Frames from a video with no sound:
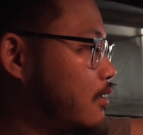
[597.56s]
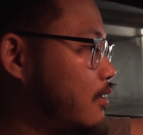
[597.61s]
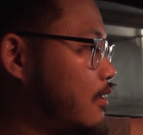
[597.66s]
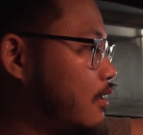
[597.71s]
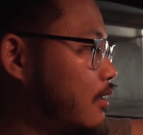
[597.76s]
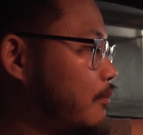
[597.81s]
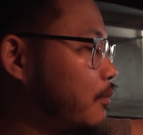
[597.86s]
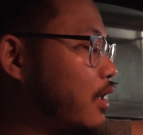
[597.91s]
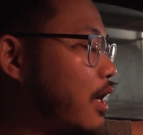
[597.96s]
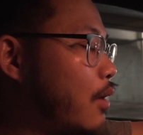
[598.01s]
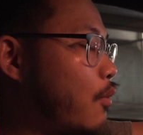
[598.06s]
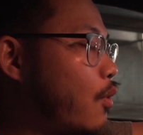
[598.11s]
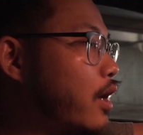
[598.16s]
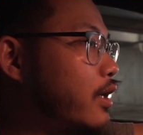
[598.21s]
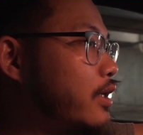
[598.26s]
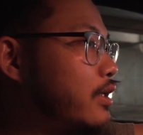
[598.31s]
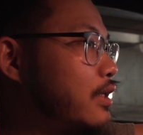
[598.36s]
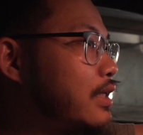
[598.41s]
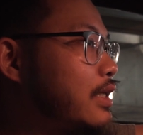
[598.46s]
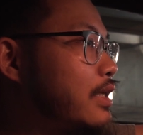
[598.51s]
but I
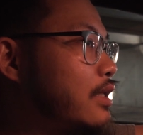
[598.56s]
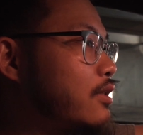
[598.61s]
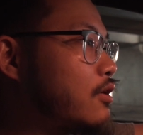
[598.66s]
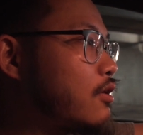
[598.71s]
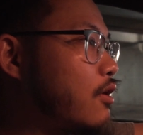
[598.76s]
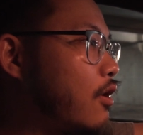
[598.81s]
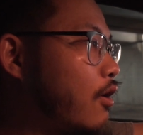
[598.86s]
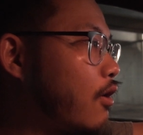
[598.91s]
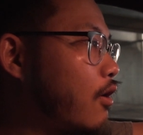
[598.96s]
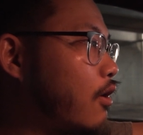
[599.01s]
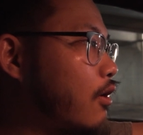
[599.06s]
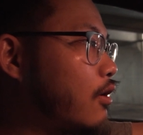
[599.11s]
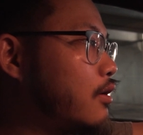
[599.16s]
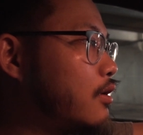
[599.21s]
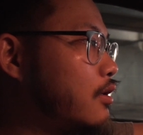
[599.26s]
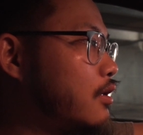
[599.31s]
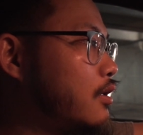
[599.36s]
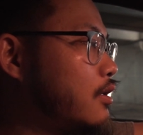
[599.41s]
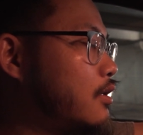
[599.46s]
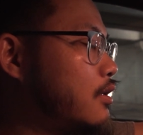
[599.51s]
wanted to get the car
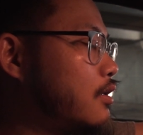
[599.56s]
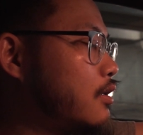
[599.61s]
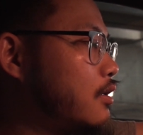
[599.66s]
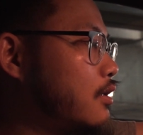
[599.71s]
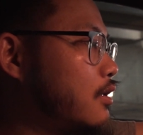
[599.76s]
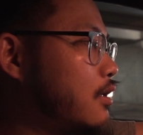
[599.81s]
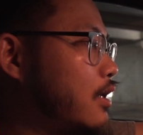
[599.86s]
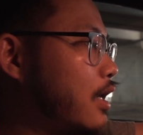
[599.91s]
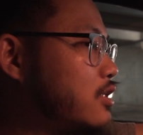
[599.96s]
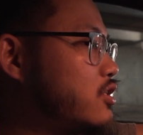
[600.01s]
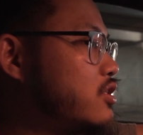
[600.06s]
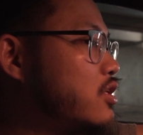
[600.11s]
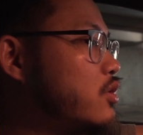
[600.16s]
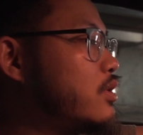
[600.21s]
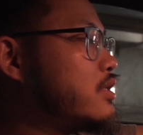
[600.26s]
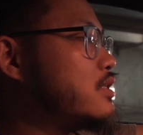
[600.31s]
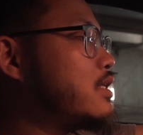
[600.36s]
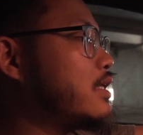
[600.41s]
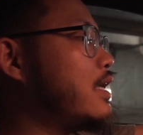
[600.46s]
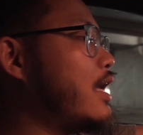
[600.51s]
as
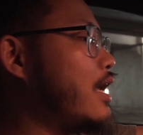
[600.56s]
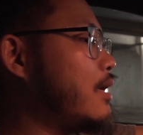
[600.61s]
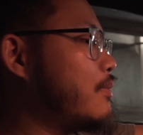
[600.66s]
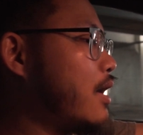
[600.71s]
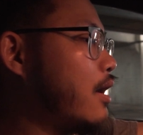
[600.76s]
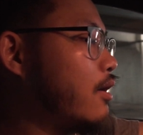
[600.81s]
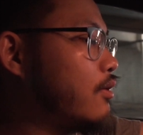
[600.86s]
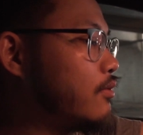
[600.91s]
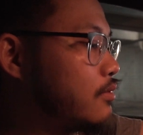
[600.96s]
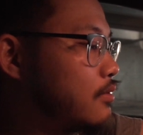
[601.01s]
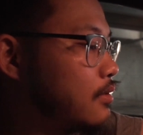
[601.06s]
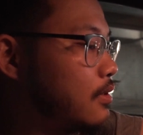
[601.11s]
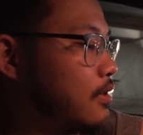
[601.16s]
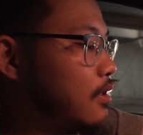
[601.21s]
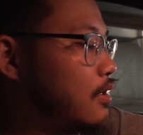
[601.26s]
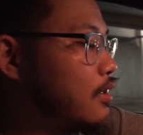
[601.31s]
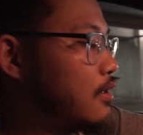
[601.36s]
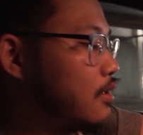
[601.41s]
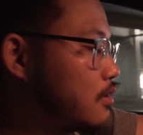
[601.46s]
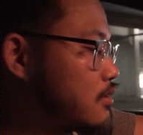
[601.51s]
soon as it came out.
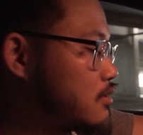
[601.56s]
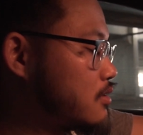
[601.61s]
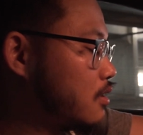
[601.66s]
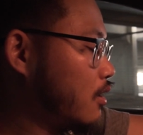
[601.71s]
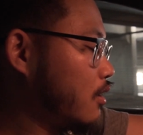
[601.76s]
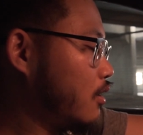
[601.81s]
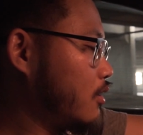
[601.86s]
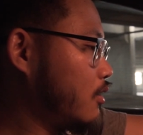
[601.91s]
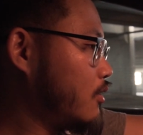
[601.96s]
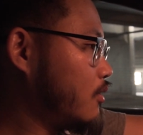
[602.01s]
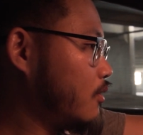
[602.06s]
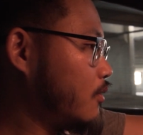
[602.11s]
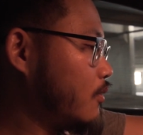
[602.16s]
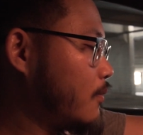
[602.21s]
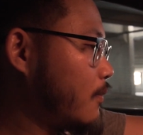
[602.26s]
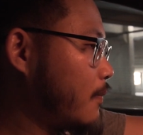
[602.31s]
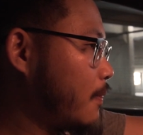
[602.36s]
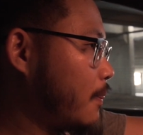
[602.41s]
So